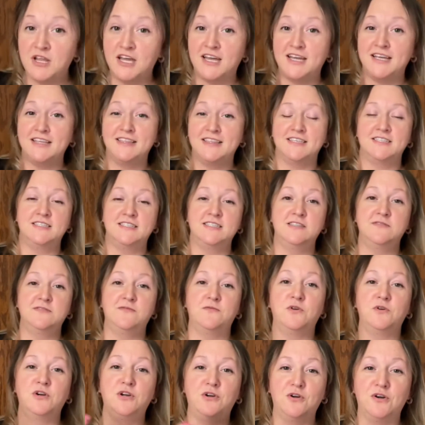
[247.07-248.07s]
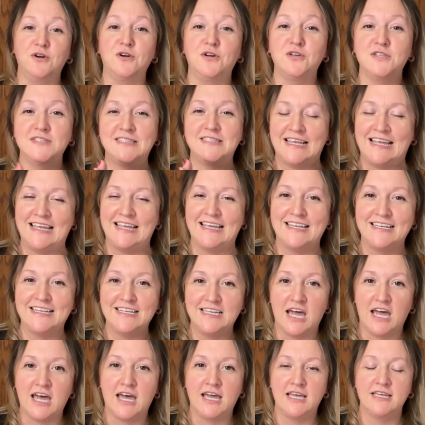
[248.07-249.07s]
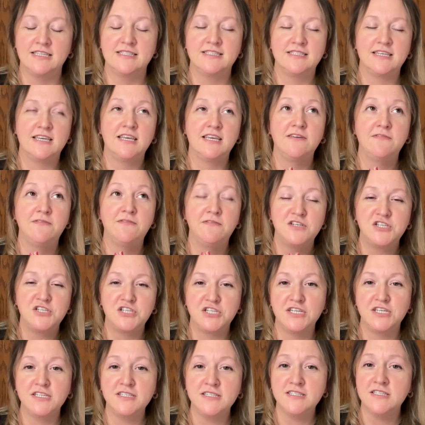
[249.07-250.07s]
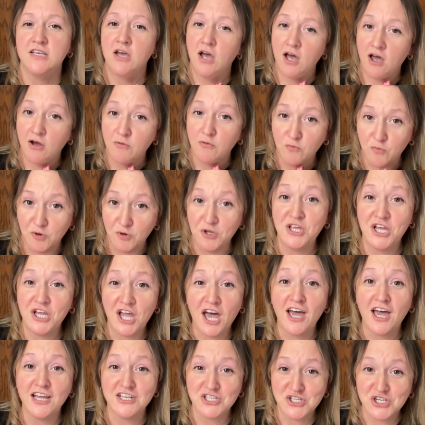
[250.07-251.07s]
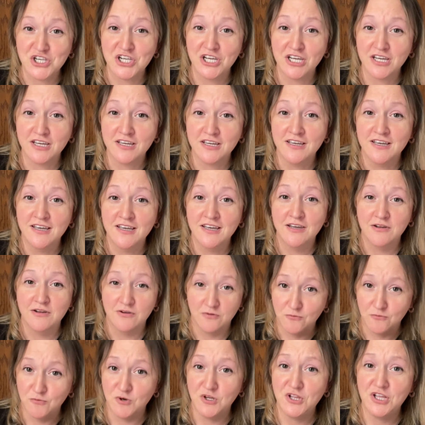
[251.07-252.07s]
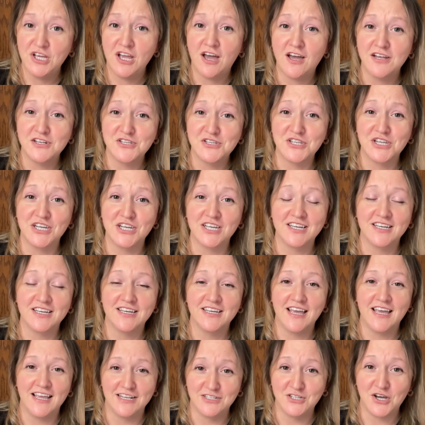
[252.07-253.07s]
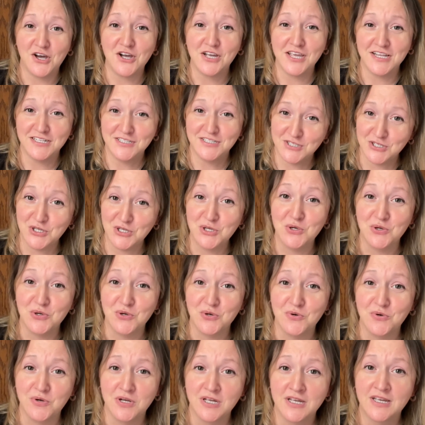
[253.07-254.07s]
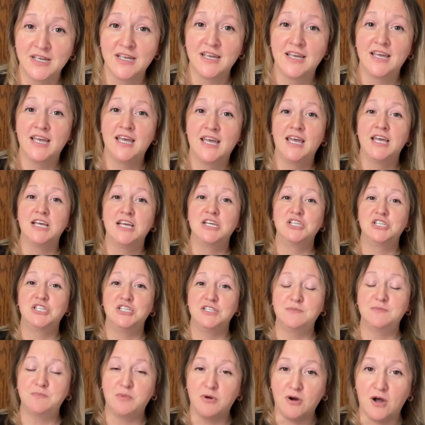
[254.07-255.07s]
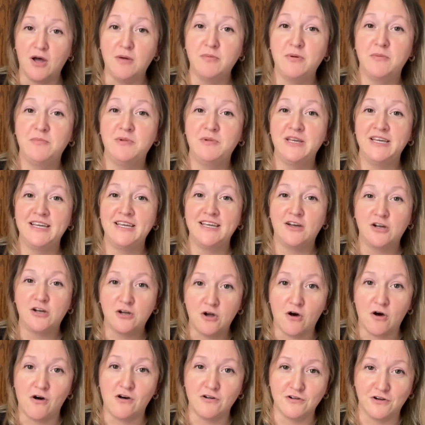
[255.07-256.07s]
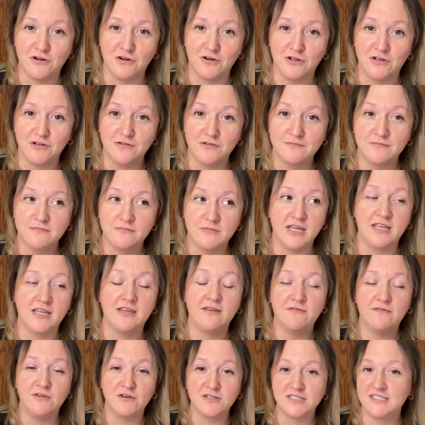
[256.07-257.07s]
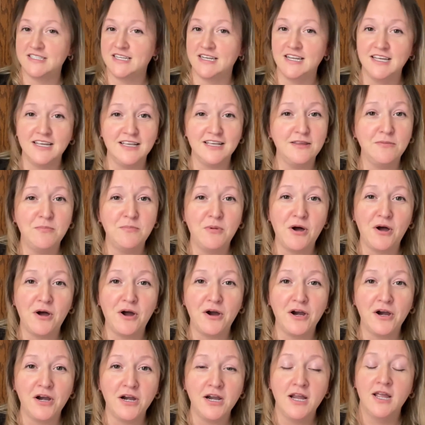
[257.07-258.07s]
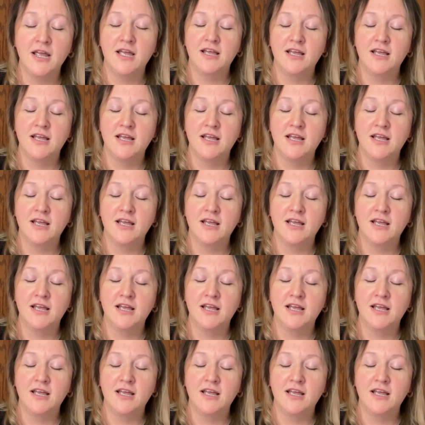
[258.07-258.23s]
9, this is for girls and guys. If she's a really hot chick and talking to you, she's probably a call girl. If you're sitting at the bar,